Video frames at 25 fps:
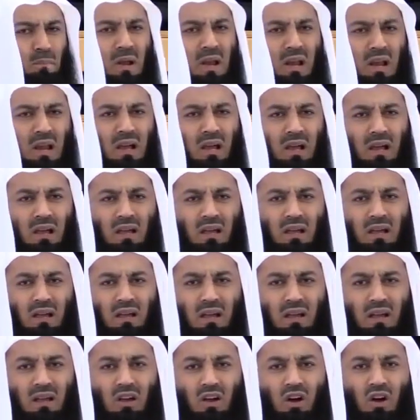pillar
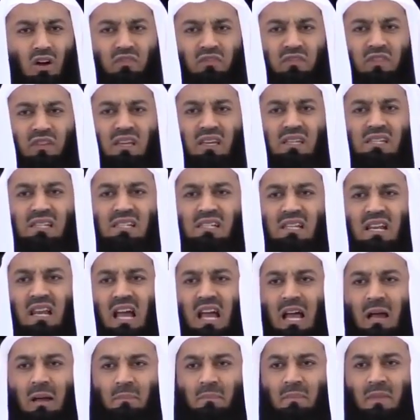of
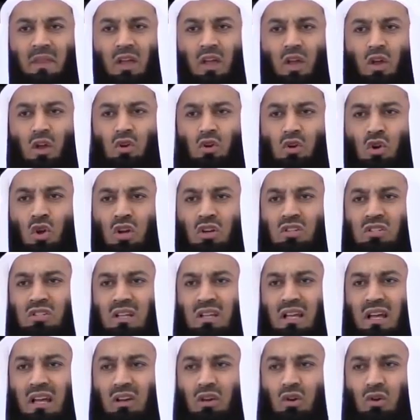Islam,
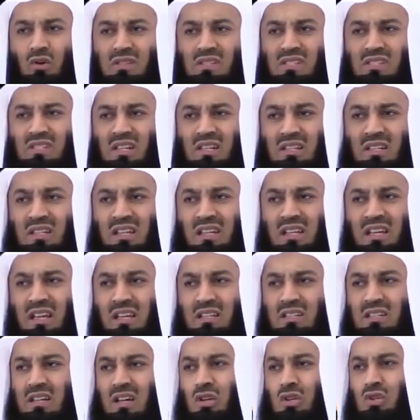not considering
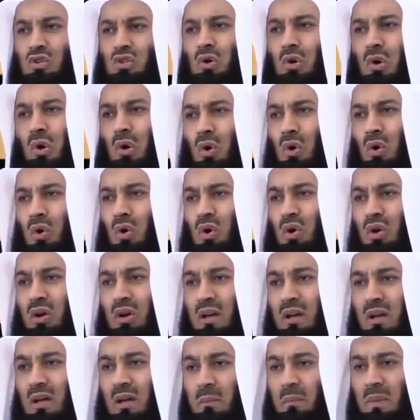it a
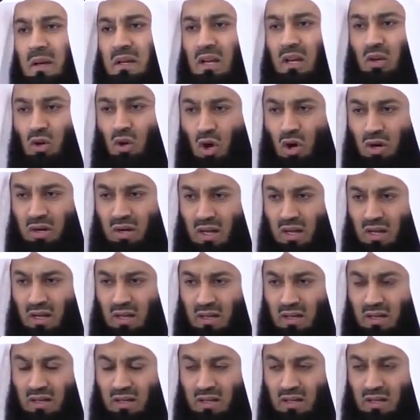chore, but an honor.
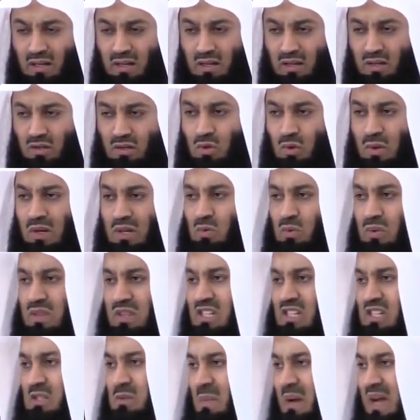Do it with
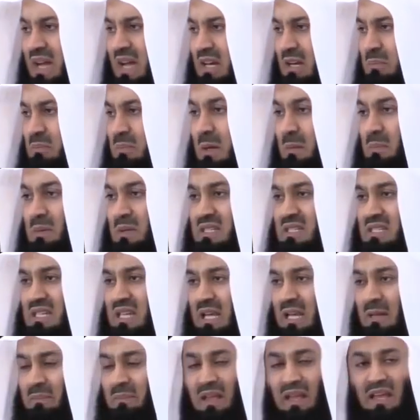a smile. People
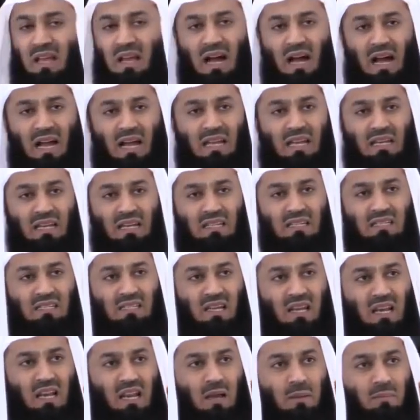say, I read
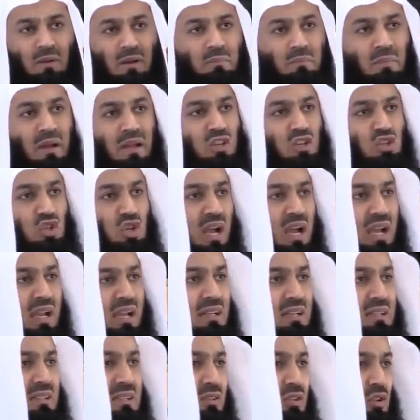Salah, but my
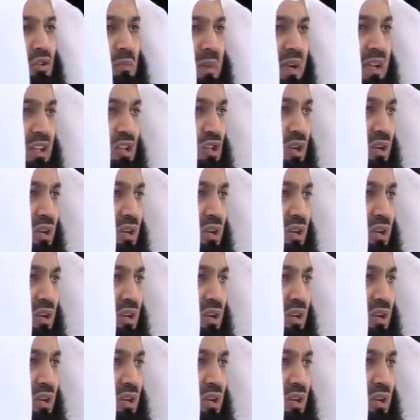child or my